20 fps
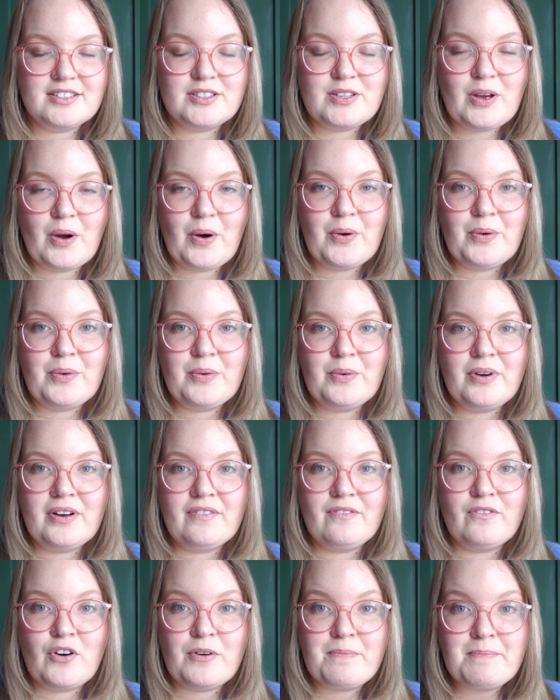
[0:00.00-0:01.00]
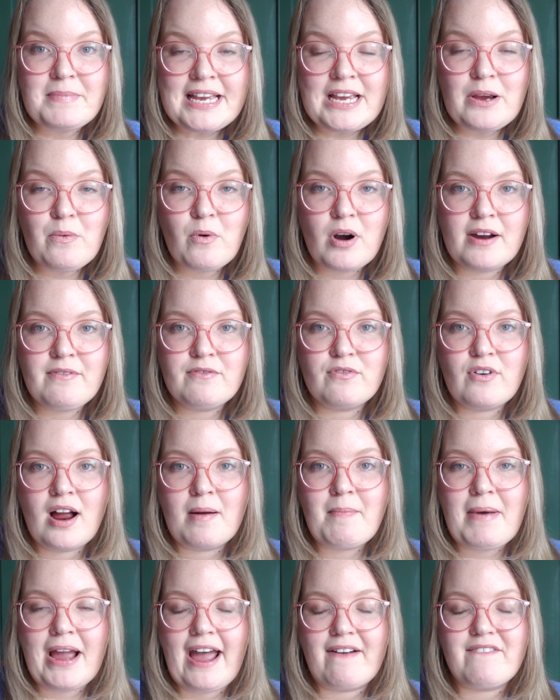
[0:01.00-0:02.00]
So for me, where I'm
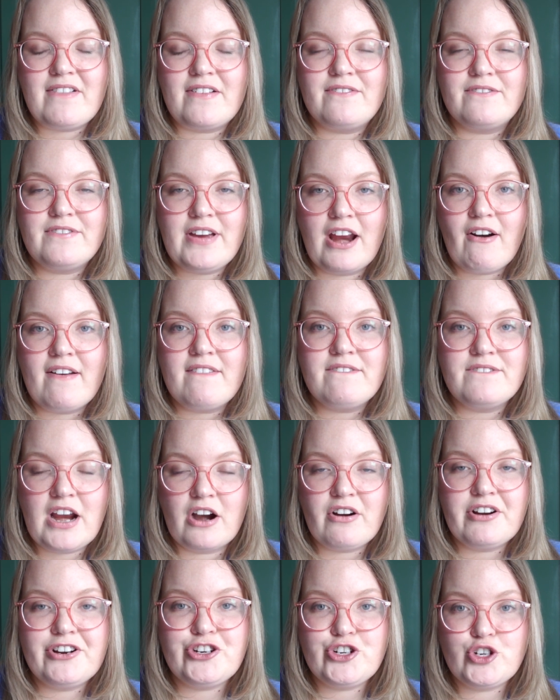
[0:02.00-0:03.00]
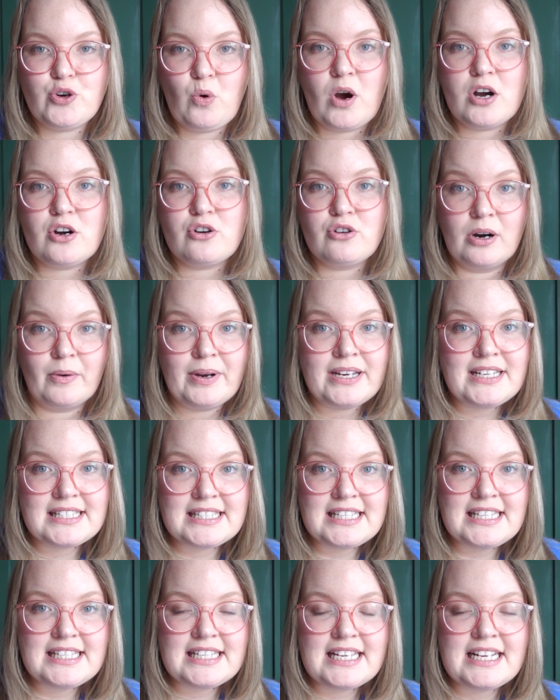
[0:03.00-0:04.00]
from, I have a very, very short growing
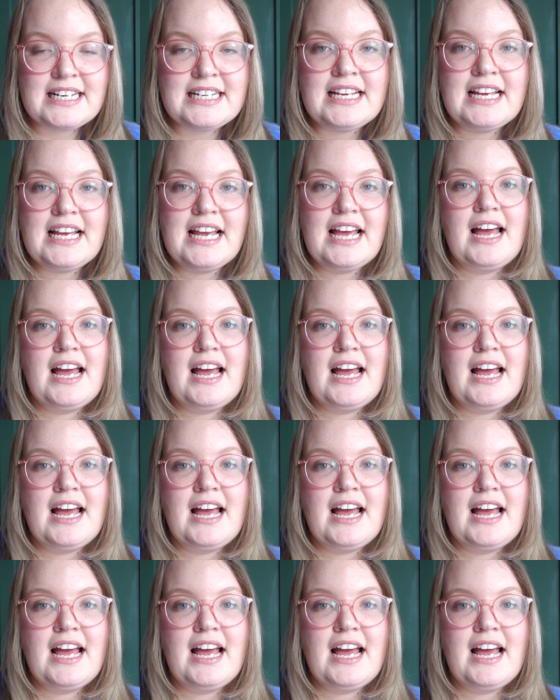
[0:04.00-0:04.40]
season.